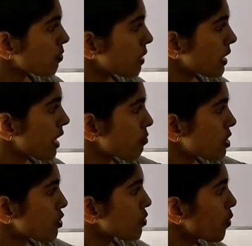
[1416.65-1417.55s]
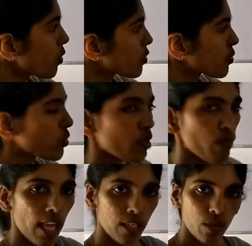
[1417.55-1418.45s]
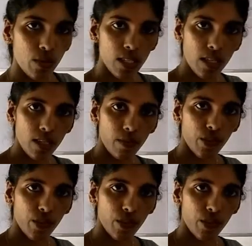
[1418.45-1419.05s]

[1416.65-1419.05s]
that means you go through the values here.